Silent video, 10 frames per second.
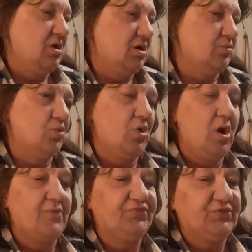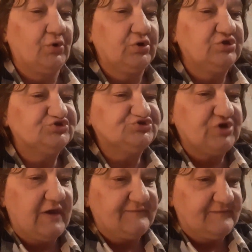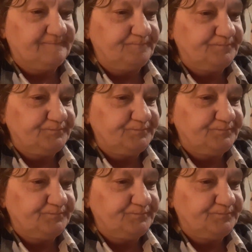Alright, we're on 37.